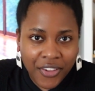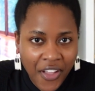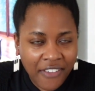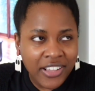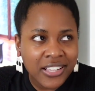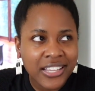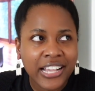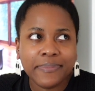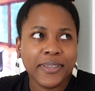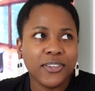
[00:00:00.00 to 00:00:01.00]
they're having
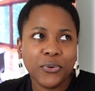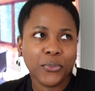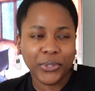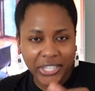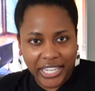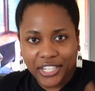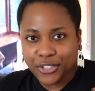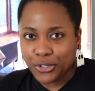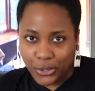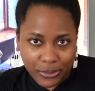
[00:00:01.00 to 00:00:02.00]
sex, but you don't really get
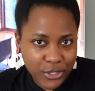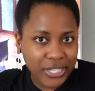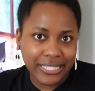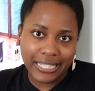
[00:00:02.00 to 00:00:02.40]
descriptions.